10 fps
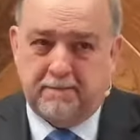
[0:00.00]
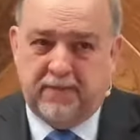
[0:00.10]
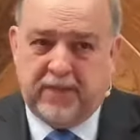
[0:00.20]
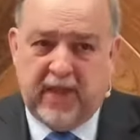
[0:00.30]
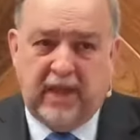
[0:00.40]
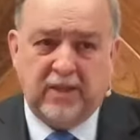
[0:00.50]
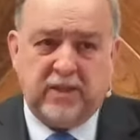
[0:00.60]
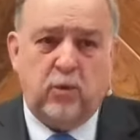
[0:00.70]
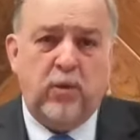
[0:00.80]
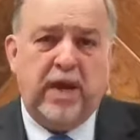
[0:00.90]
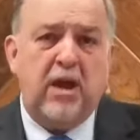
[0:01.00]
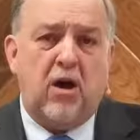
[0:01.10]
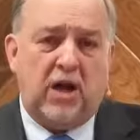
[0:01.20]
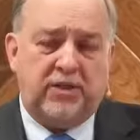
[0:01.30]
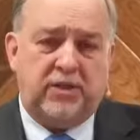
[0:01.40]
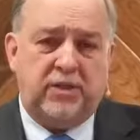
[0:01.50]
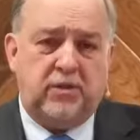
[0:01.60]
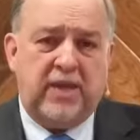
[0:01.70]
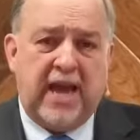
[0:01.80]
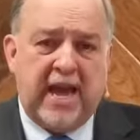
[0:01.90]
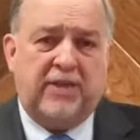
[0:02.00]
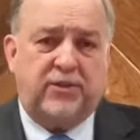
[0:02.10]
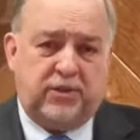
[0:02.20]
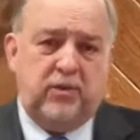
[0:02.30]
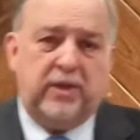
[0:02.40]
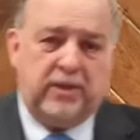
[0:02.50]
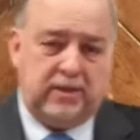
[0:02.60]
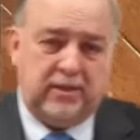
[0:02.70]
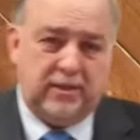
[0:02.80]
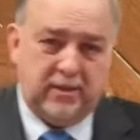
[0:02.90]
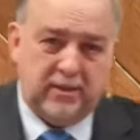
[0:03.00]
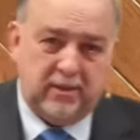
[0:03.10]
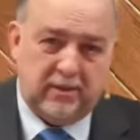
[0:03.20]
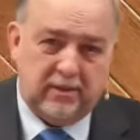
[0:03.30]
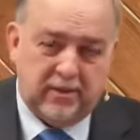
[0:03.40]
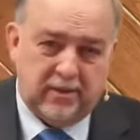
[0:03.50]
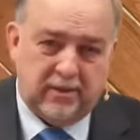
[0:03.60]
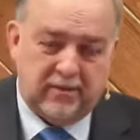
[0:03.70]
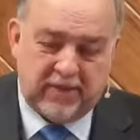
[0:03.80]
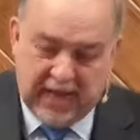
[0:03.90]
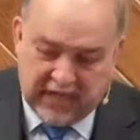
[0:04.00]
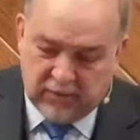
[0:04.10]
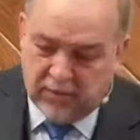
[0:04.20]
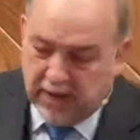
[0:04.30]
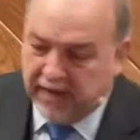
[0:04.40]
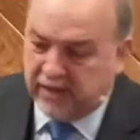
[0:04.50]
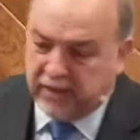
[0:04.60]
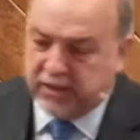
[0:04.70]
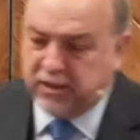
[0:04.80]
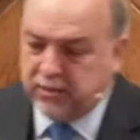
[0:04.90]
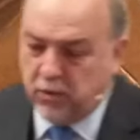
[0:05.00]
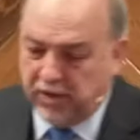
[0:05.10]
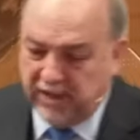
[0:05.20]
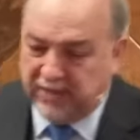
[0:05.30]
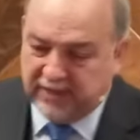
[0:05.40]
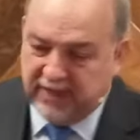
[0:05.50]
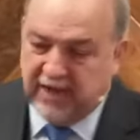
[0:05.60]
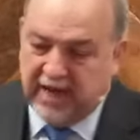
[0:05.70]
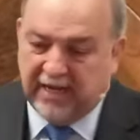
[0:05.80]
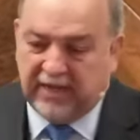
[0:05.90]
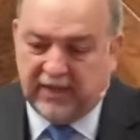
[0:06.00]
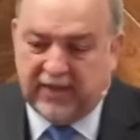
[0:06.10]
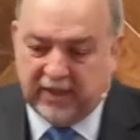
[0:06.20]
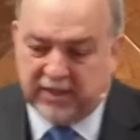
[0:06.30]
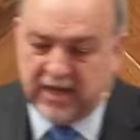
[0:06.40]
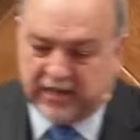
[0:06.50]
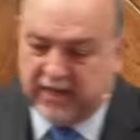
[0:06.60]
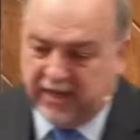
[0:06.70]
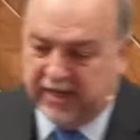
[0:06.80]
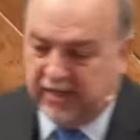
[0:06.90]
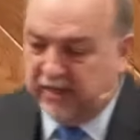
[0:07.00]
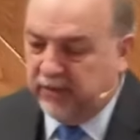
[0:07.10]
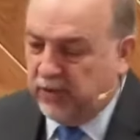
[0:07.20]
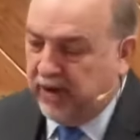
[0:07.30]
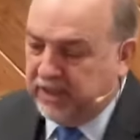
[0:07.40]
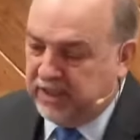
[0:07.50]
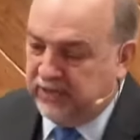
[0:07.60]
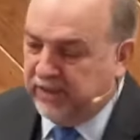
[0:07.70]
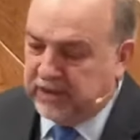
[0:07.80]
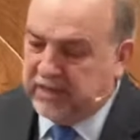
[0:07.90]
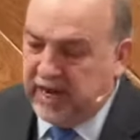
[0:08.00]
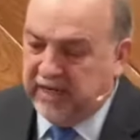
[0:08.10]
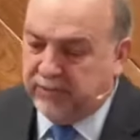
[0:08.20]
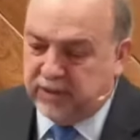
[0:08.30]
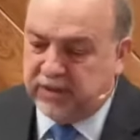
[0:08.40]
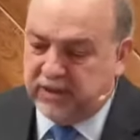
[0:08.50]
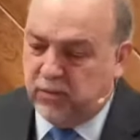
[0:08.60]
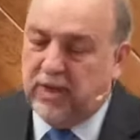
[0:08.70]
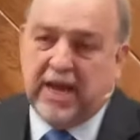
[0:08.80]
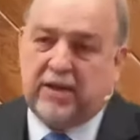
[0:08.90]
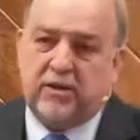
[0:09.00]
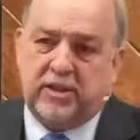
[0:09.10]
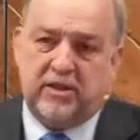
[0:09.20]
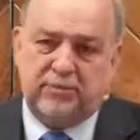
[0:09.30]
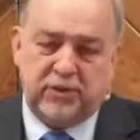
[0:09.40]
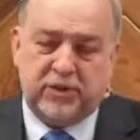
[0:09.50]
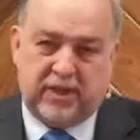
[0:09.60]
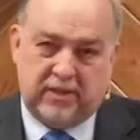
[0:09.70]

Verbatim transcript: Things that we ought to do to add to it. Danny reminded us this morning about the idea that it's not the idea of Christ giving us 90% and we add our 10%.